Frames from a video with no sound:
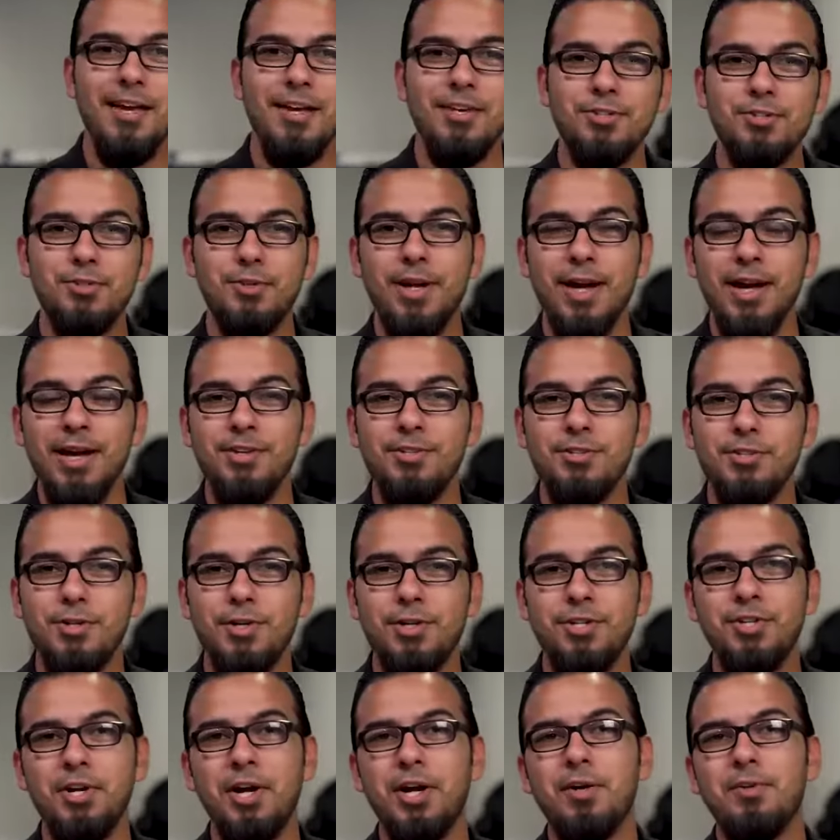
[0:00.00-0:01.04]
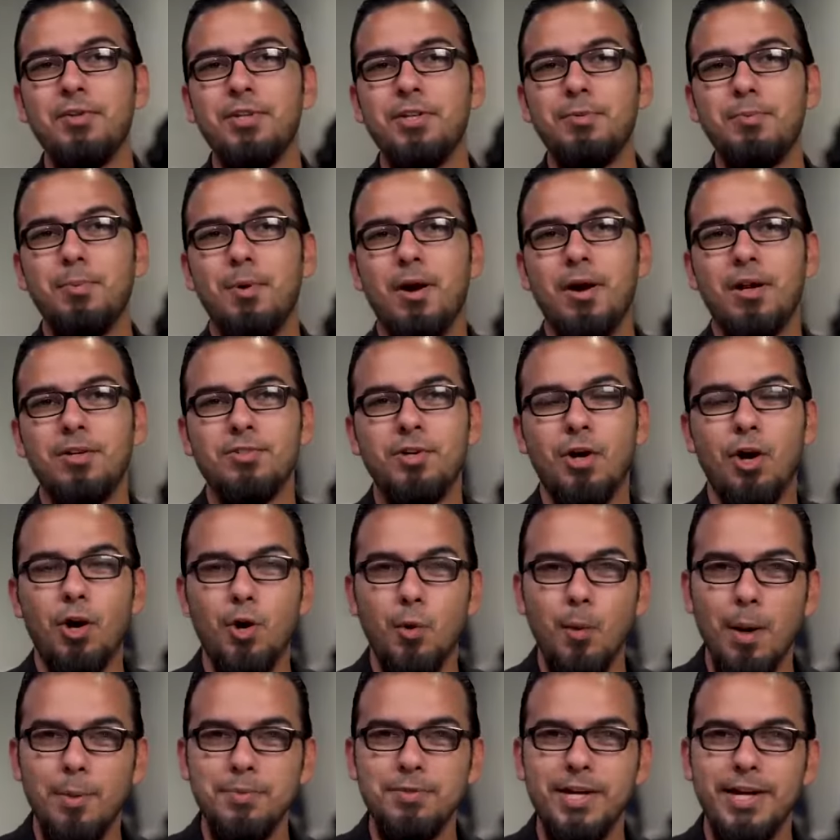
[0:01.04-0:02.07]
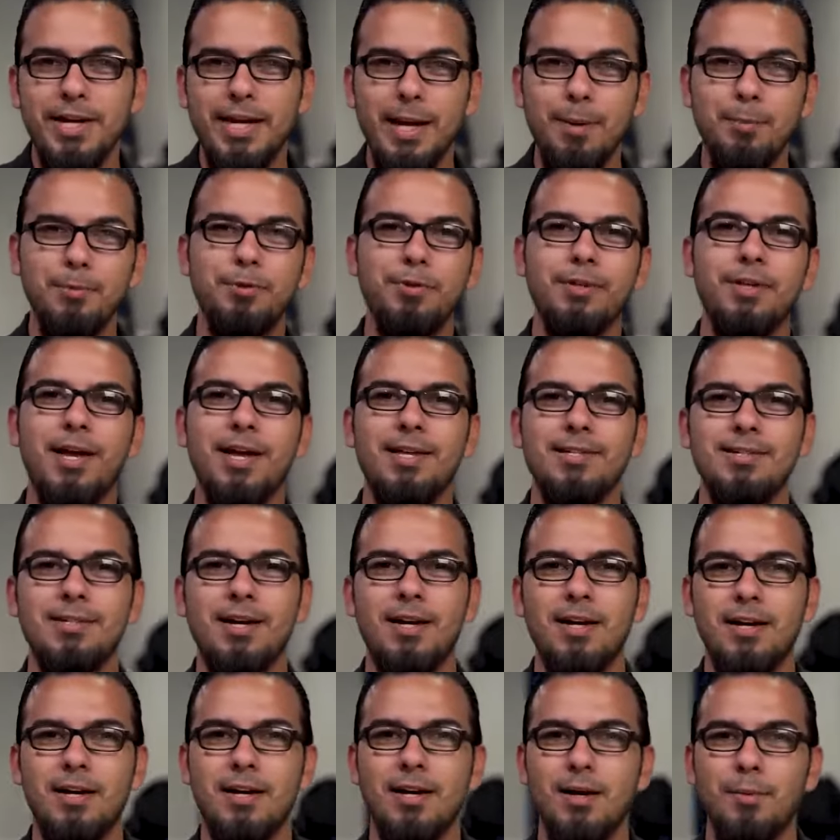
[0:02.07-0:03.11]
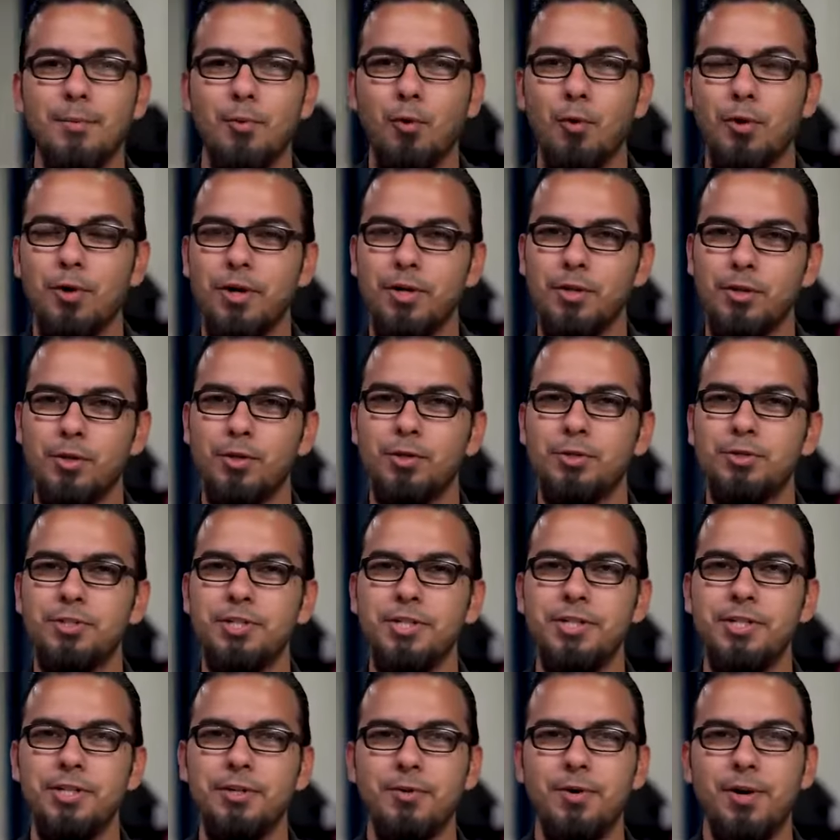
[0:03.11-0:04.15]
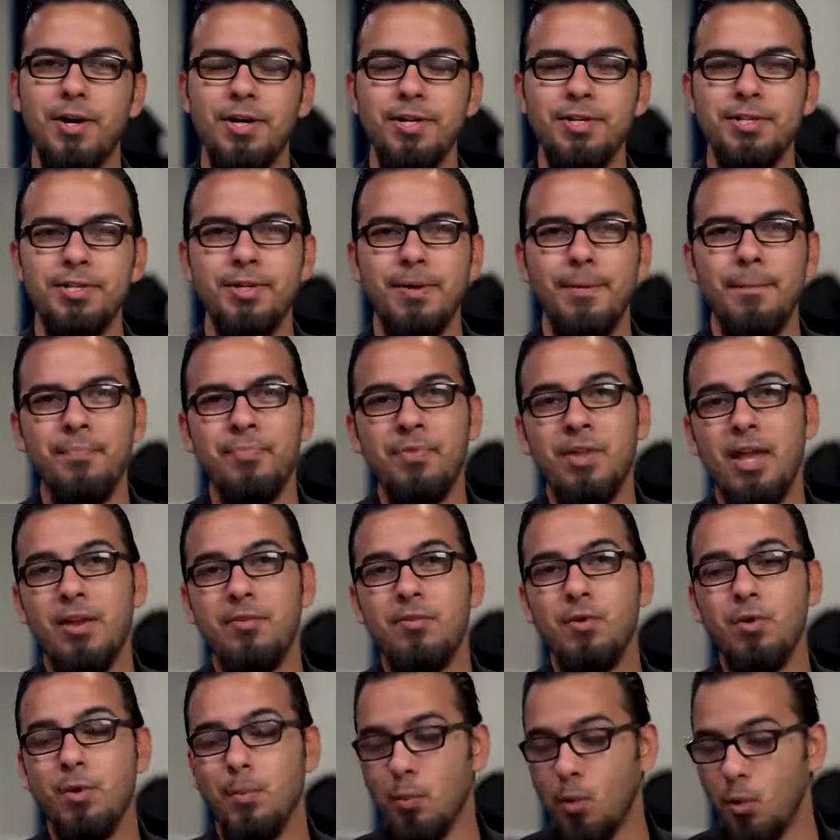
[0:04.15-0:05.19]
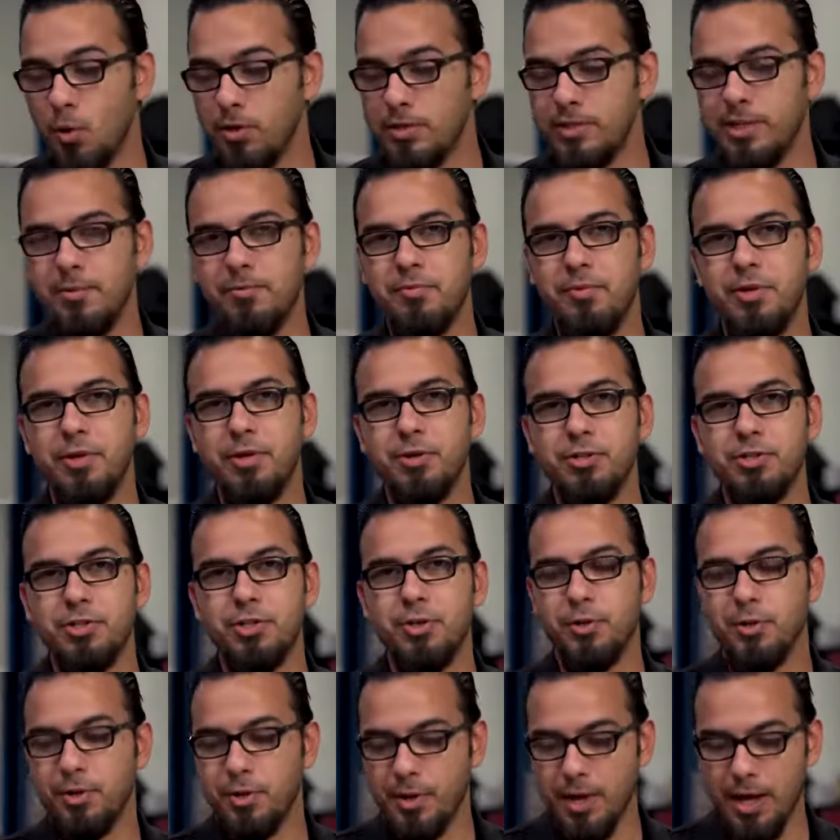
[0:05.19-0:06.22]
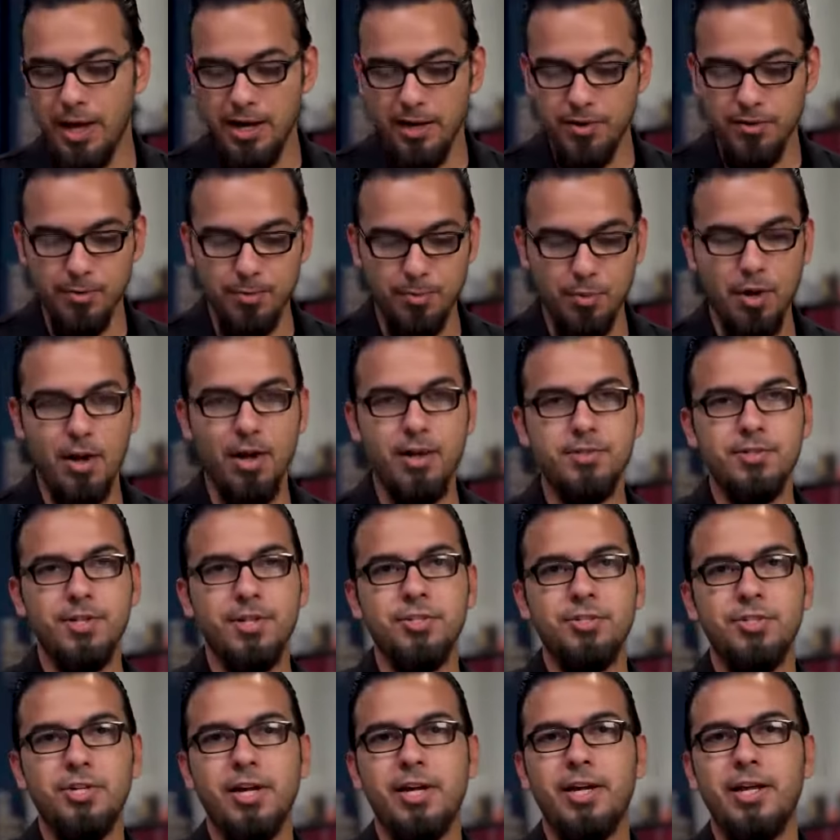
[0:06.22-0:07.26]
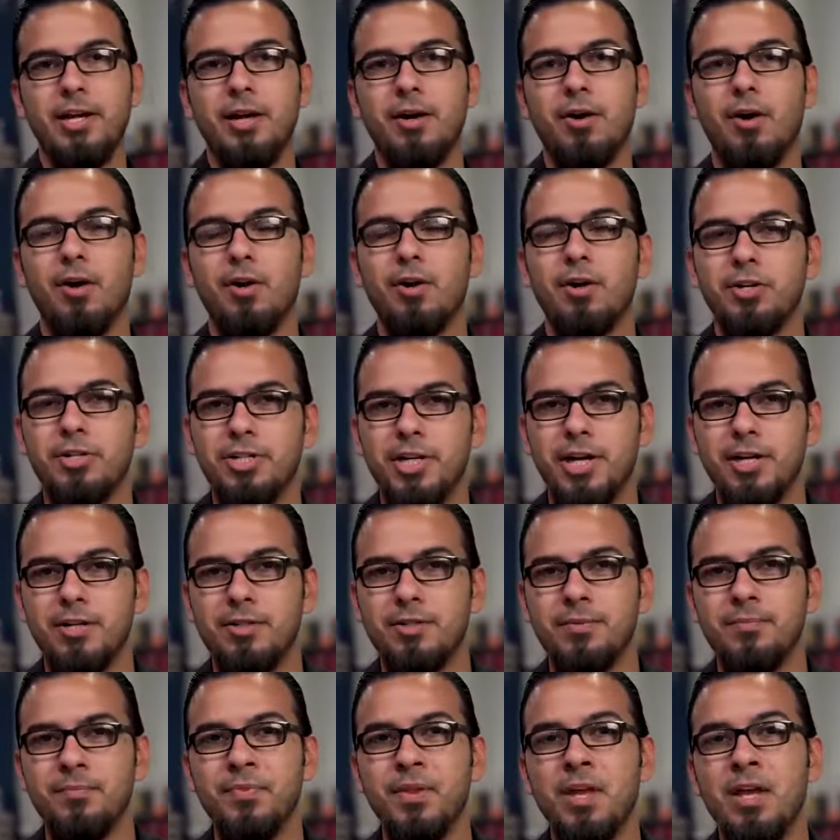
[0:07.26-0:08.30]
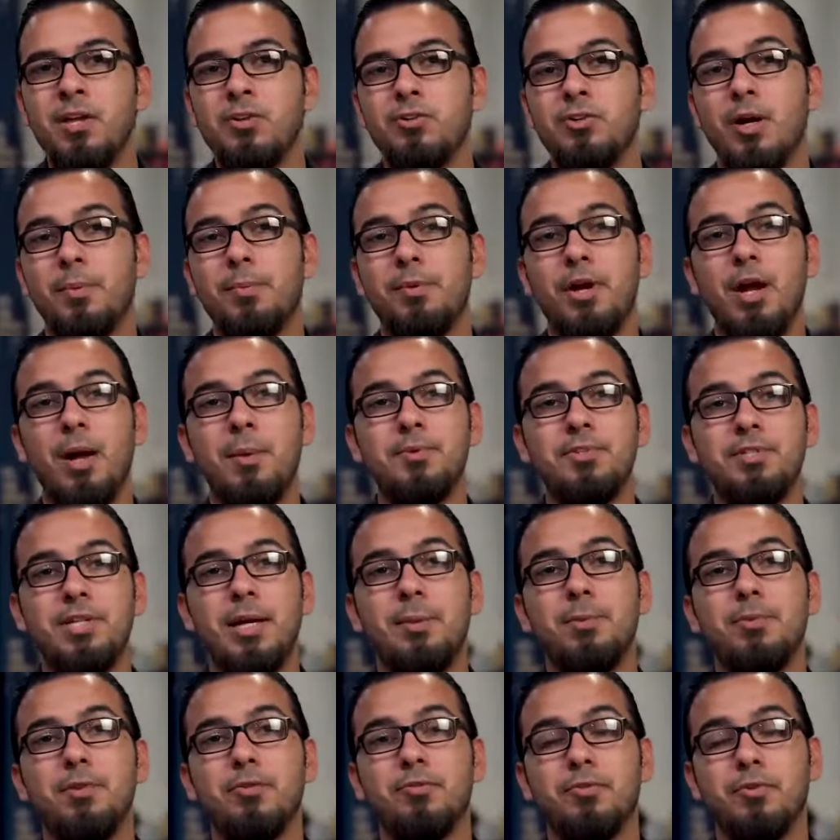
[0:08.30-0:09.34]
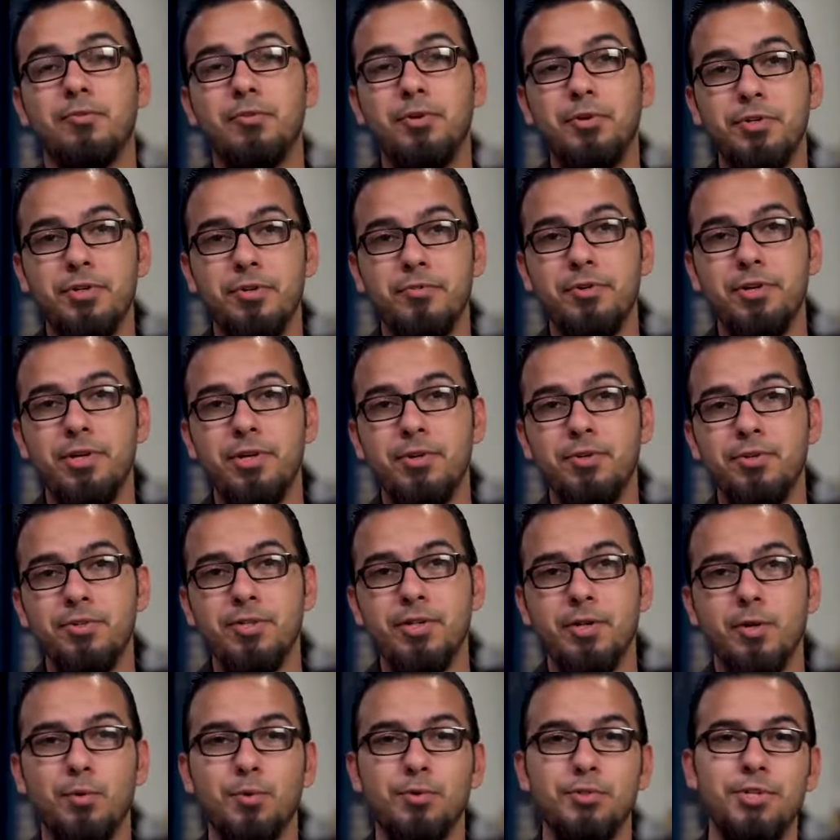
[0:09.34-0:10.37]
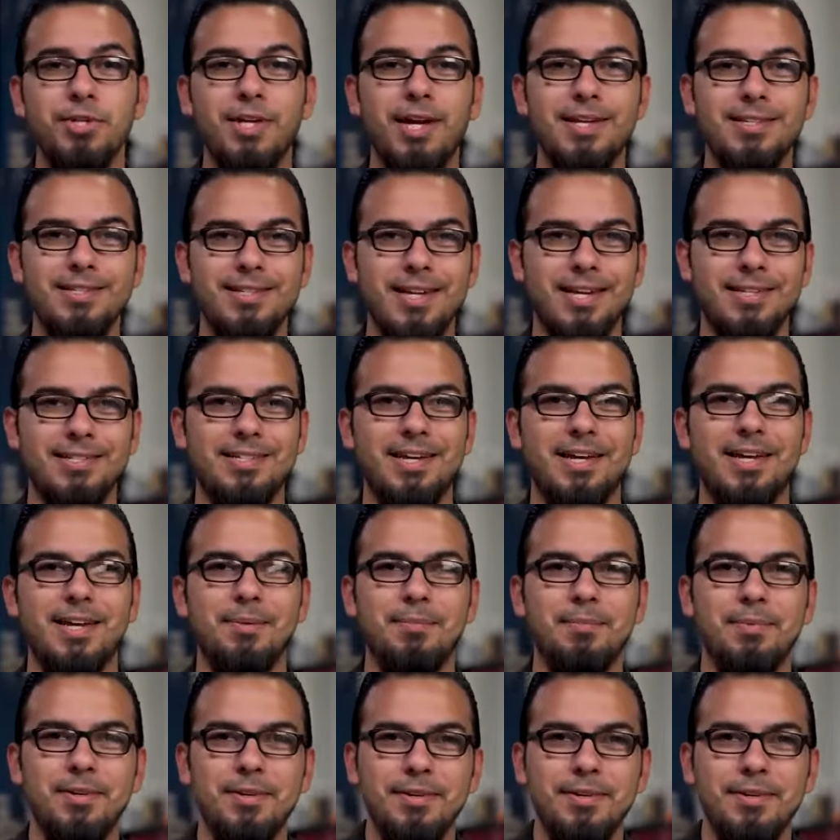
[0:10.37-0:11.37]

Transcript: So guys, you can check out these products on our website, ChemGuysNZ.com, or at your local detail garage. If you want more in-depth videos showing you any of the process, check it out on our channel. Drop your comments down below for future videos, and we'll see you guys next time.